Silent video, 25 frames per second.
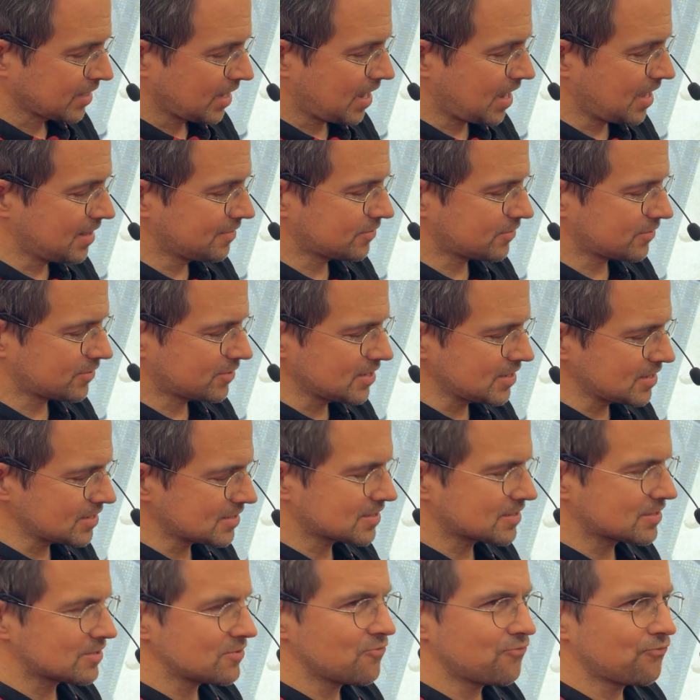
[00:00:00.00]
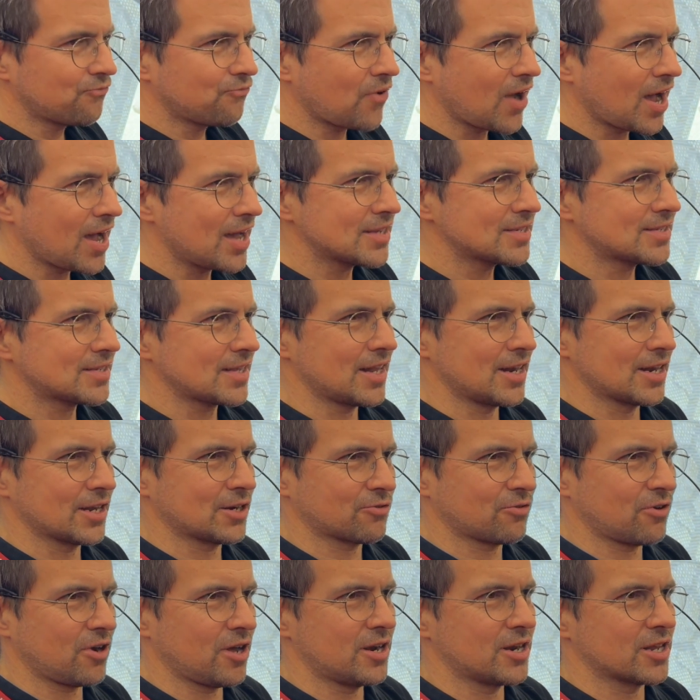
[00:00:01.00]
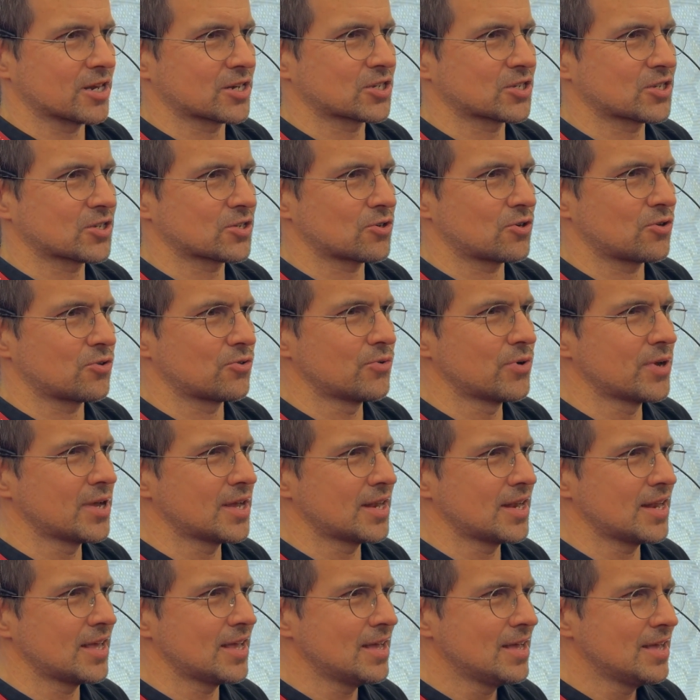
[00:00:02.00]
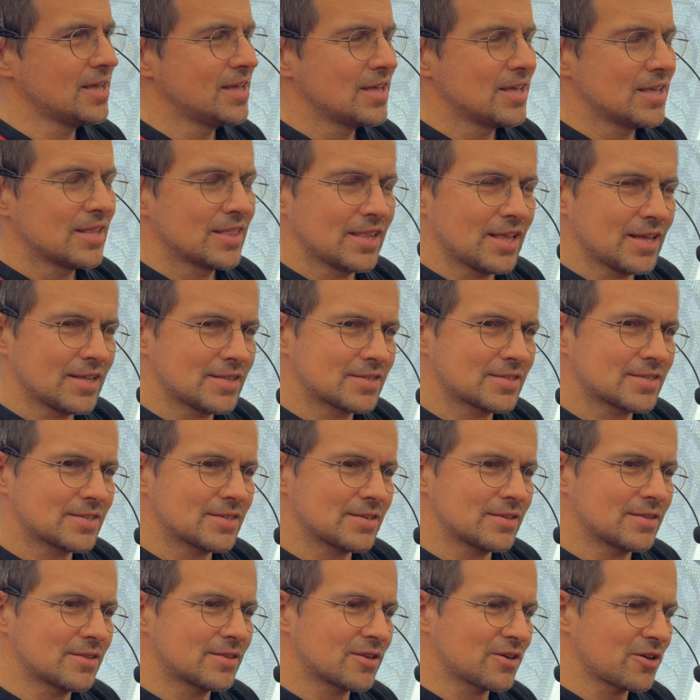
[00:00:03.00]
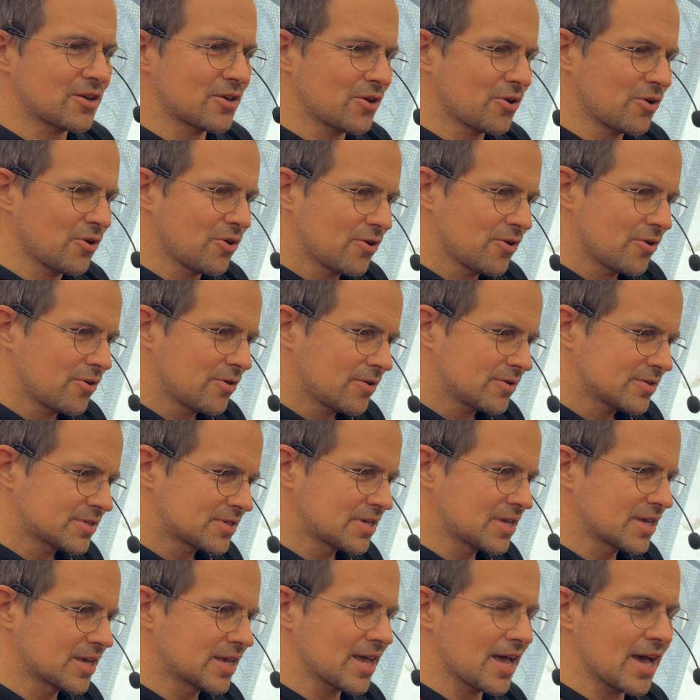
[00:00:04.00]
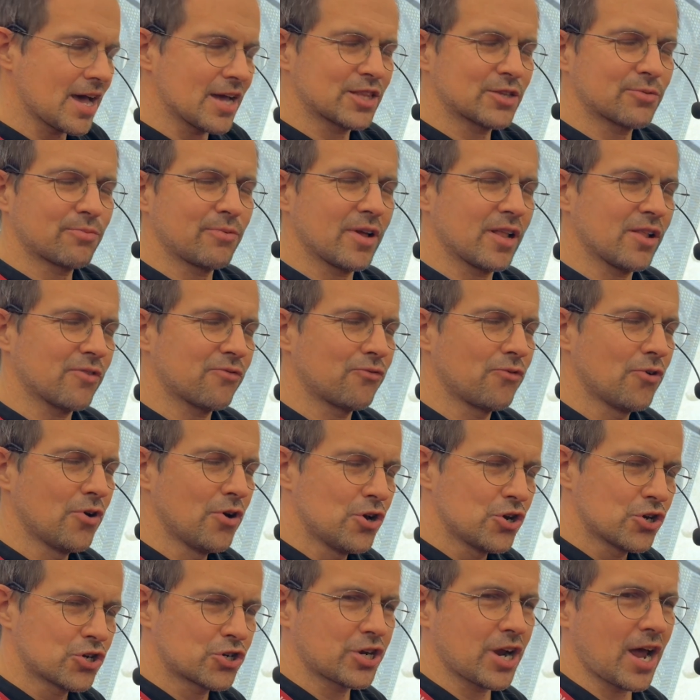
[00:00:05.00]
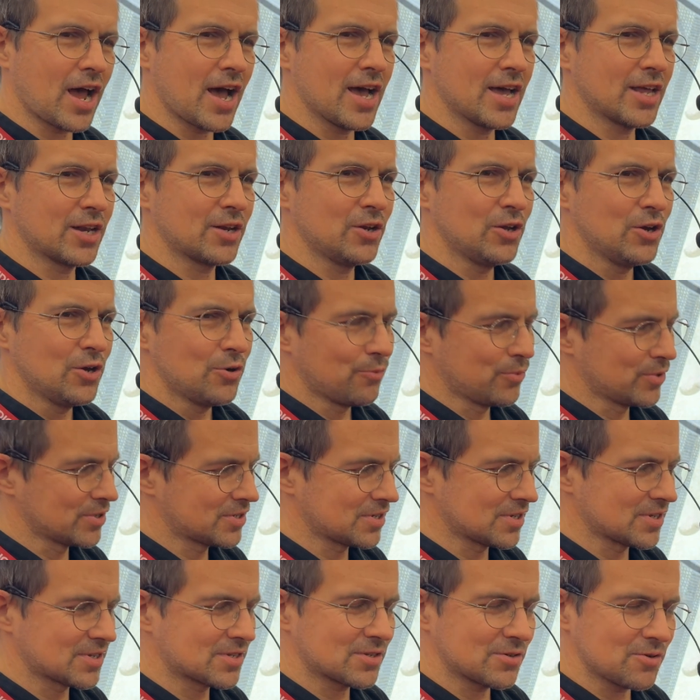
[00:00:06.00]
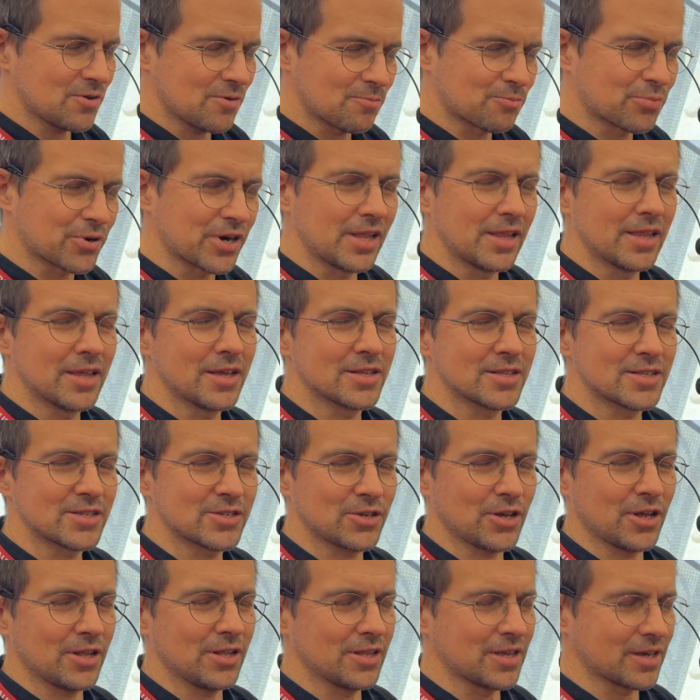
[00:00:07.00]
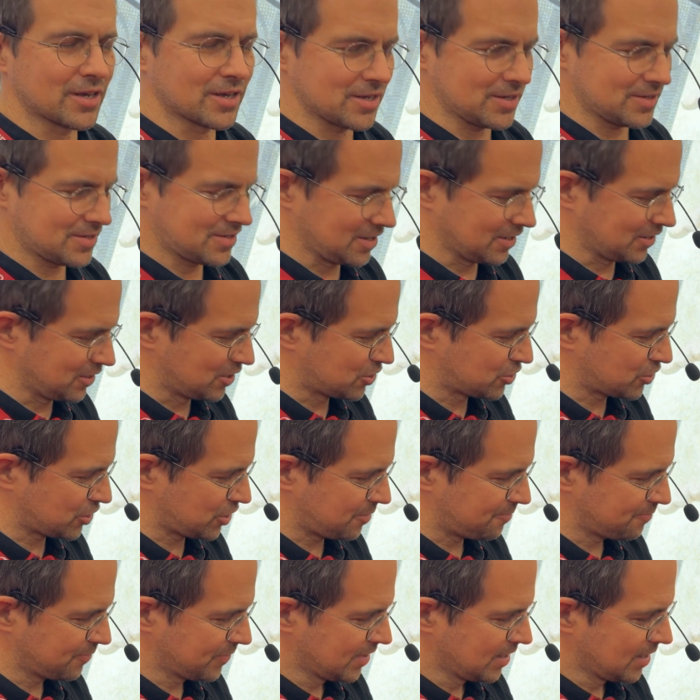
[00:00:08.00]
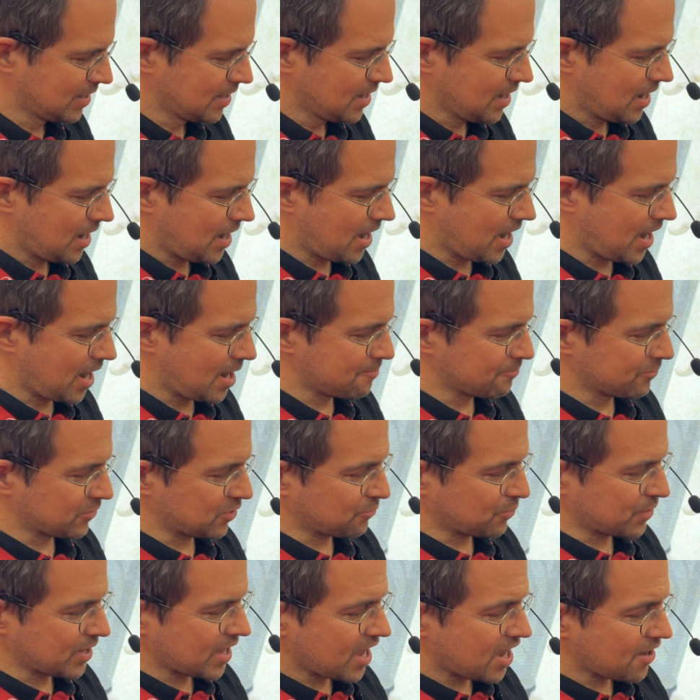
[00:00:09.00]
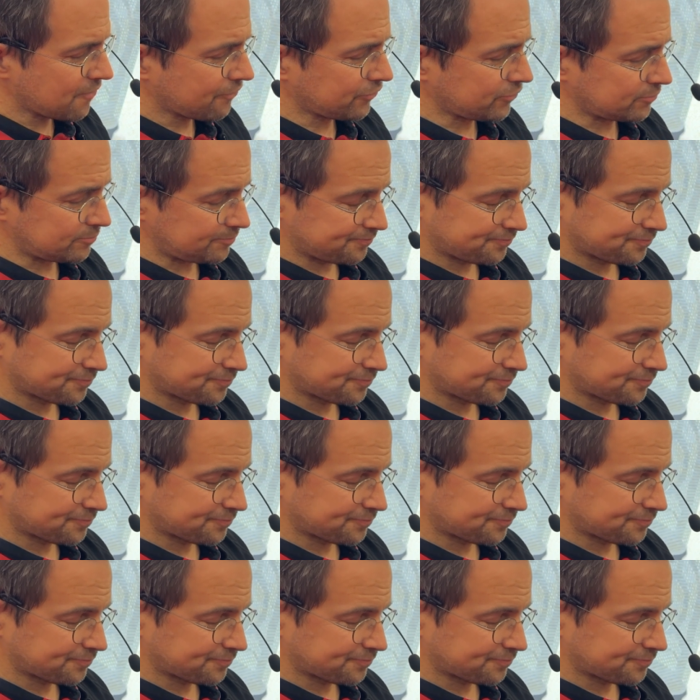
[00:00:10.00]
And this fast electronics really lets the CKR12 shine with its brilliant sonic signature. We have